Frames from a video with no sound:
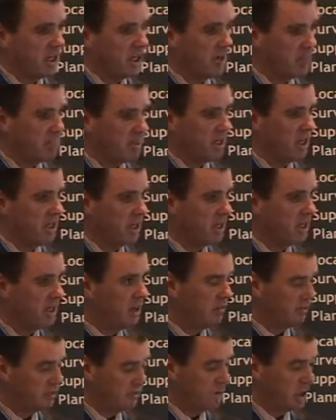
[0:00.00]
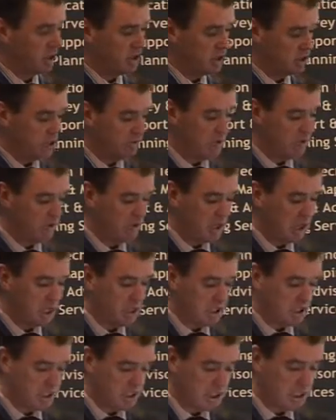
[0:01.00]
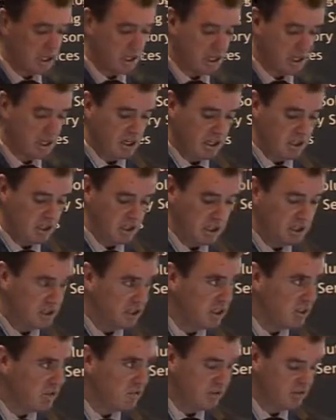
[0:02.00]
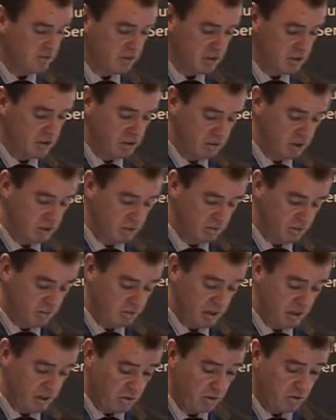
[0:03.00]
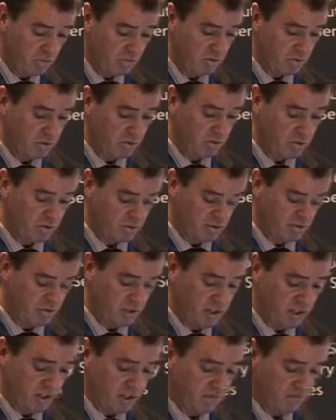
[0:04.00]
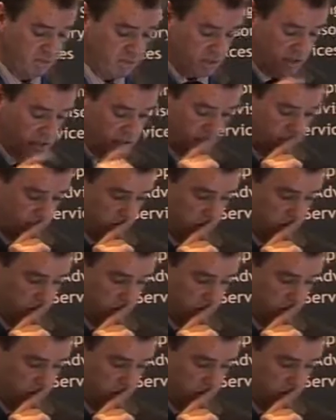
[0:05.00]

applying information communications technology. And I think we've made good progress. We've caught up on our